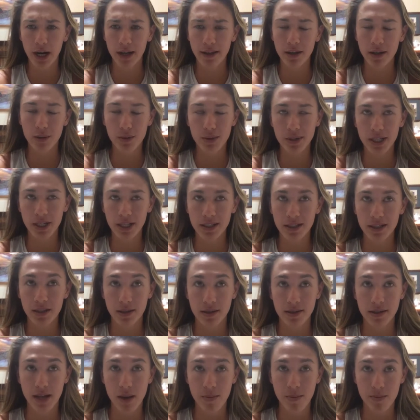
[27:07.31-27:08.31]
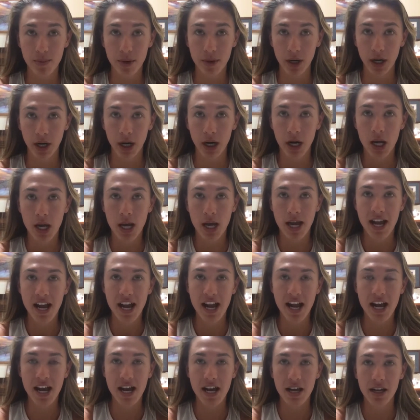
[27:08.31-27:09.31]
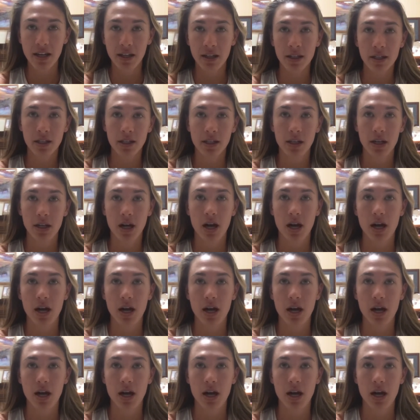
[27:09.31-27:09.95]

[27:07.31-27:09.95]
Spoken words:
I think it was like December, and